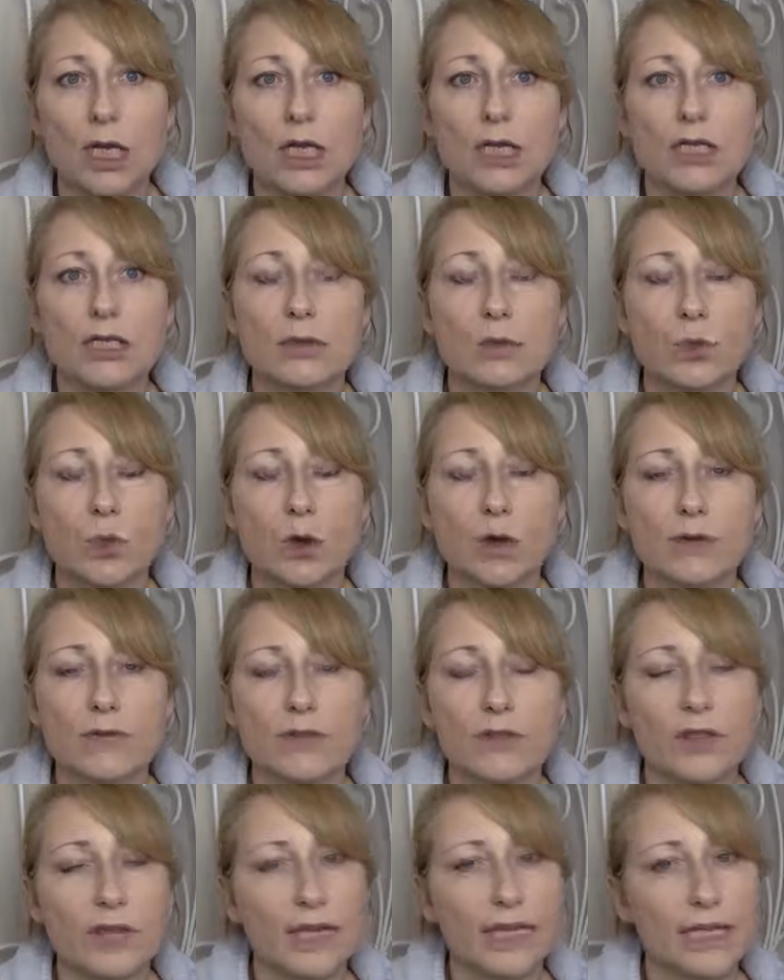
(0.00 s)
So, one of
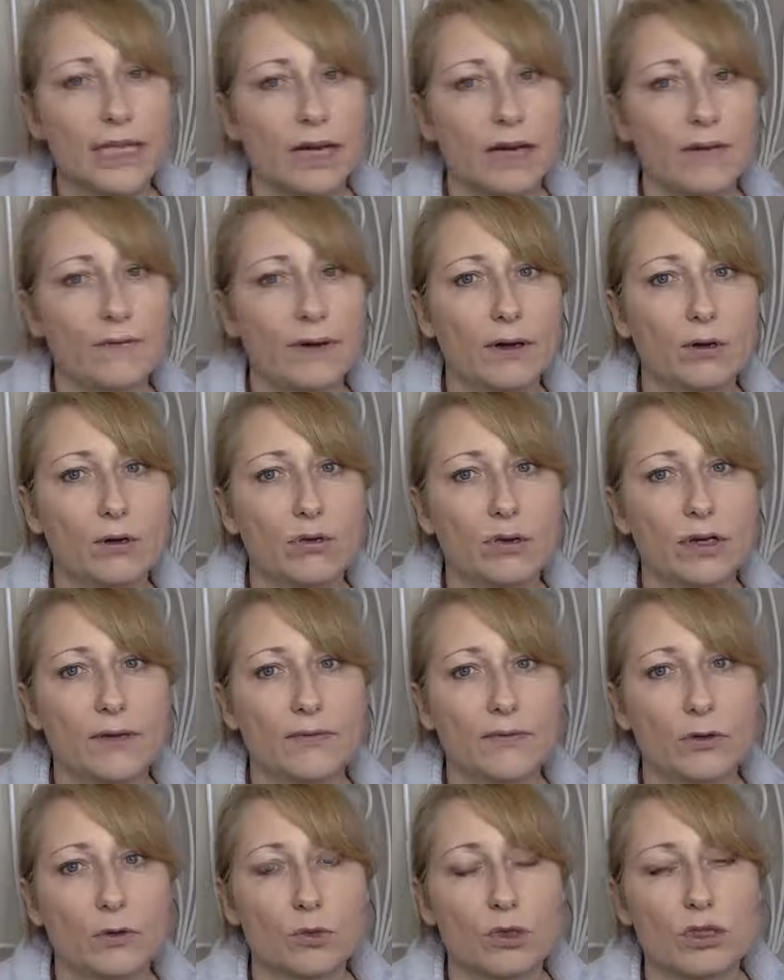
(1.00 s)
the things that I found
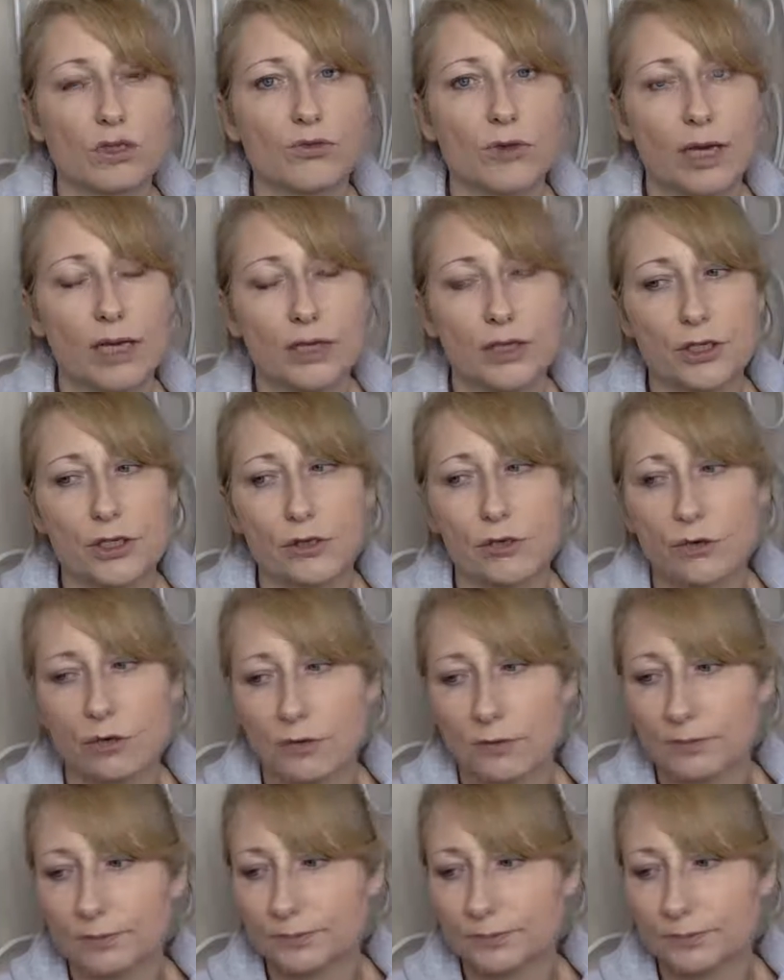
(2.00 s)
grateful was gratitude.